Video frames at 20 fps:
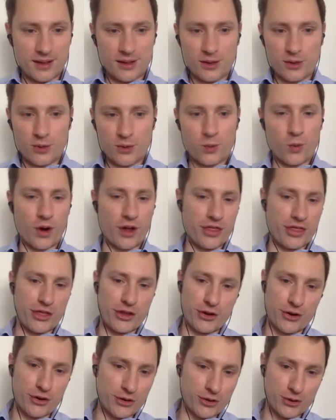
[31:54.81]
one
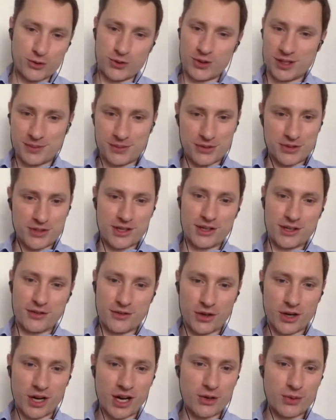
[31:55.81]
third or 20% of the
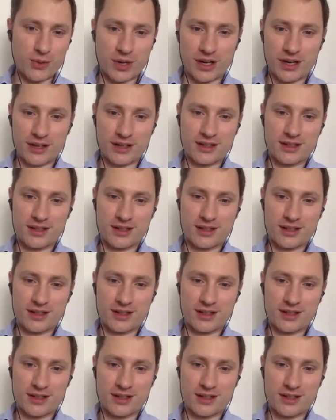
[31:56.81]
hardware